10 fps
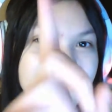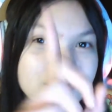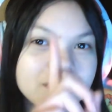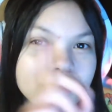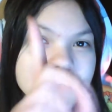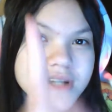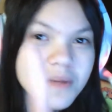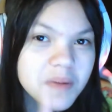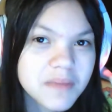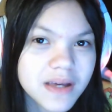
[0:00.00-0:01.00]
Don't
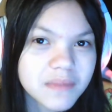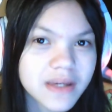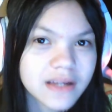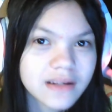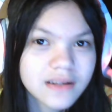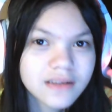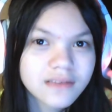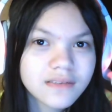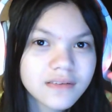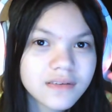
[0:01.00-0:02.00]
tell my mailman.
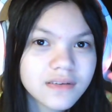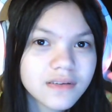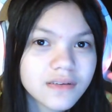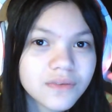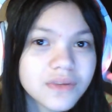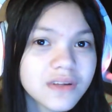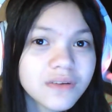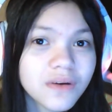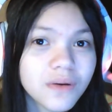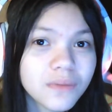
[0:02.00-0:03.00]
They don't need
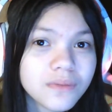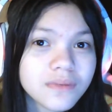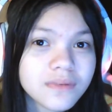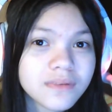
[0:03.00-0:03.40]
to know.